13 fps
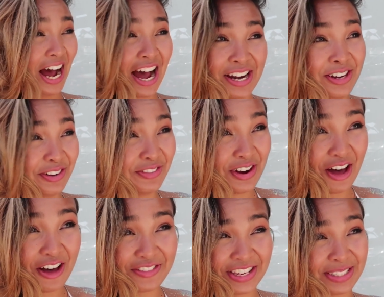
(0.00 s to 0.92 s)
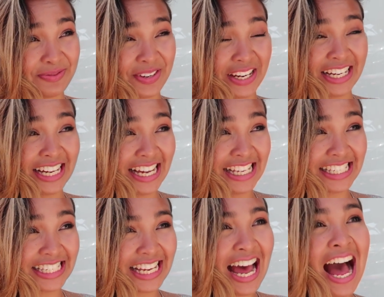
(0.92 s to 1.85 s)
kind of nervous
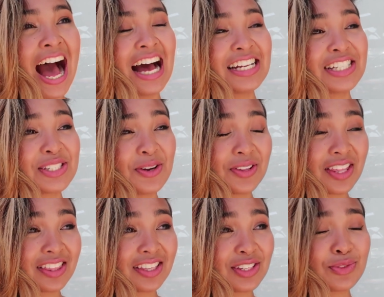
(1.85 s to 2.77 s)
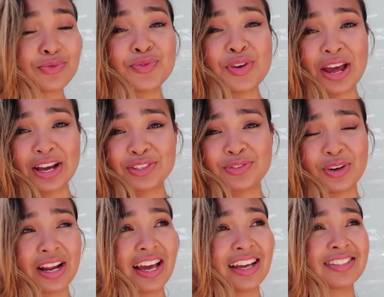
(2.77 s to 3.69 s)
because I just know that these next
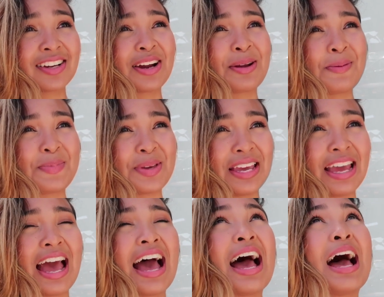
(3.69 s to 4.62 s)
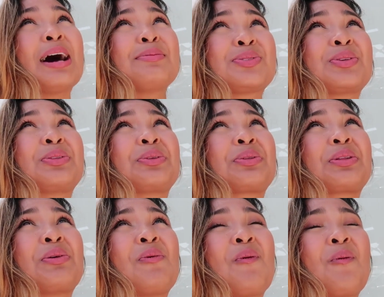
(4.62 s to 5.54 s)
four days are gonna be
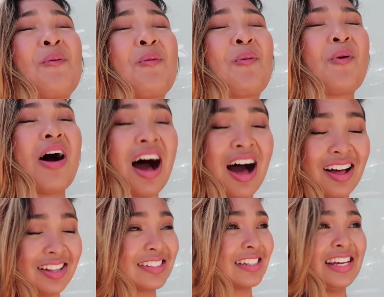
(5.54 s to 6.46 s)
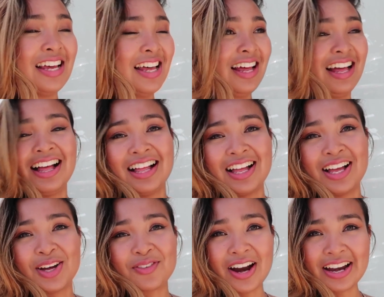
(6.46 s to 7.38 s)
absolutely wild
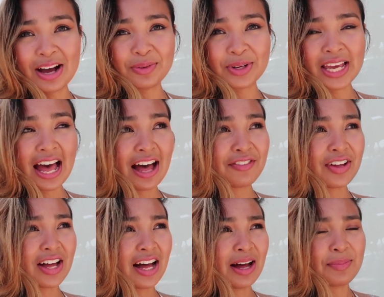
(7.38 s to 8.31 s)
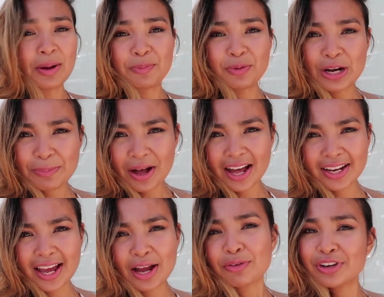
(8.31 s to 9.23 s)
Right now we have um, a
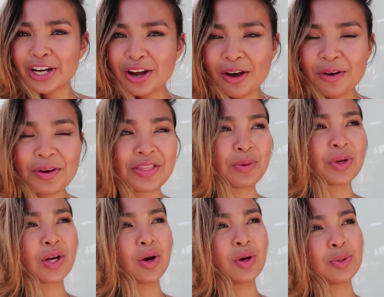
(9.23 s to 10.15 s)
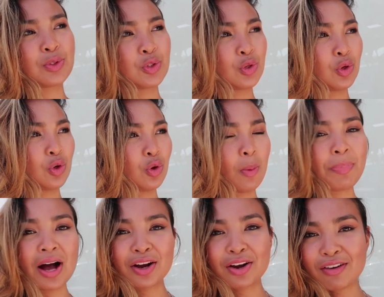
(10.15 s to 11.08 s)
pre-potty at Rio and then we go to
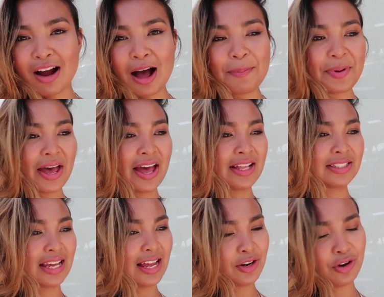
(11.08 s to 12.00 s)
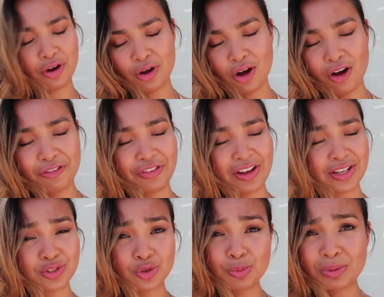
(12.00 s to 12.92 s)
Pukka Up and end off at
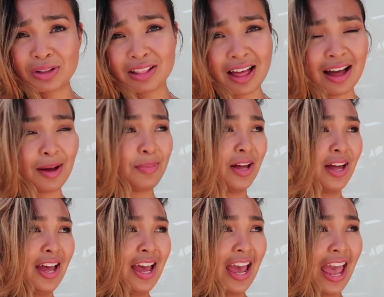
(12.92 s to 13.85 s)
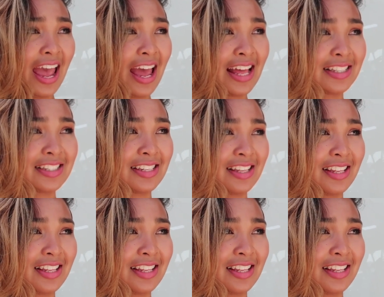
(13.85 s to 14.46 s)
a super club and